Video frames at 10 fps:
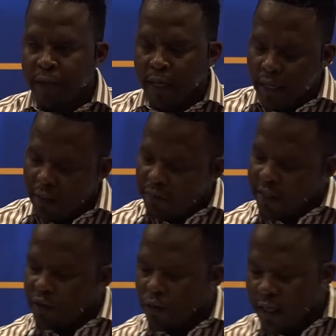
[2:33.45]

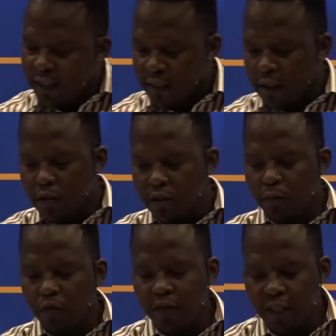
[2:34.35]
That's why telcos are
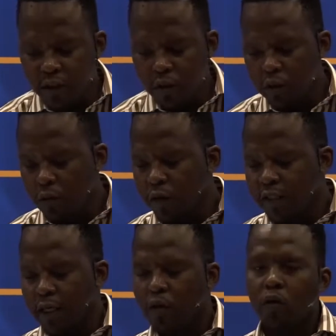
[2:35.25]
moving into
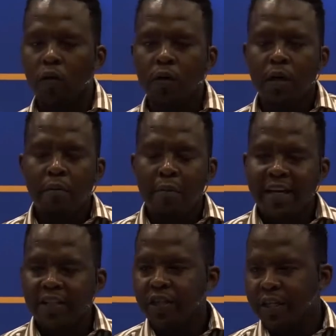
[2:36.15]
what they call
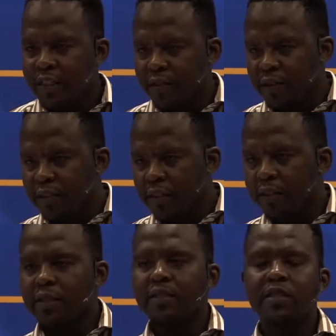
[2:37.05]
managed connectivity.
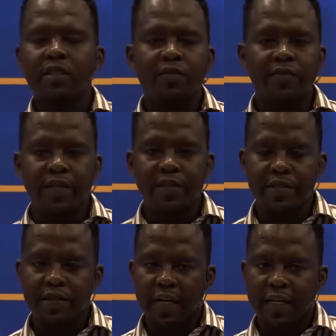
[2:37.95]
This is
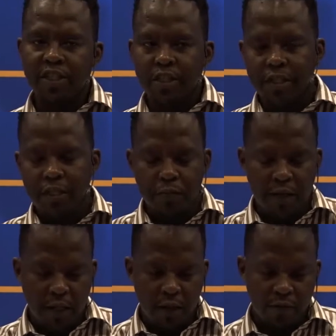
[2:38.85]
interfaces like
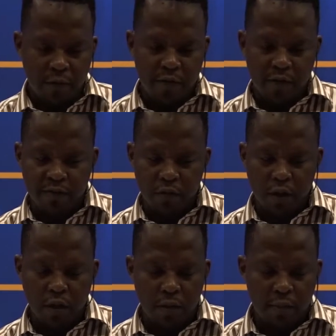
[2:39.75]
GDSP from
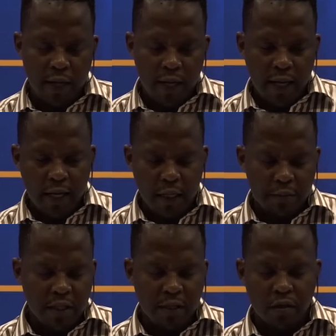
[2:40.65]
Vodacom, and
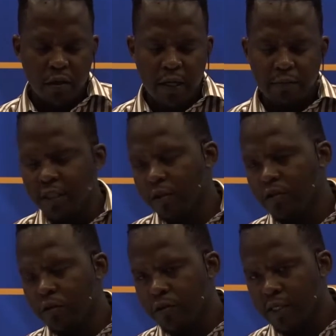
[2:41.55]
MTN's got MTN
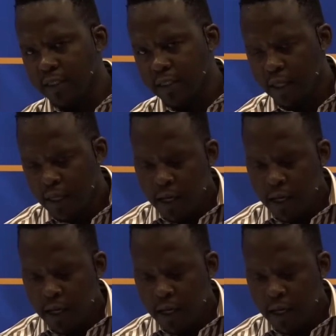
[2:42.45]
Control Center.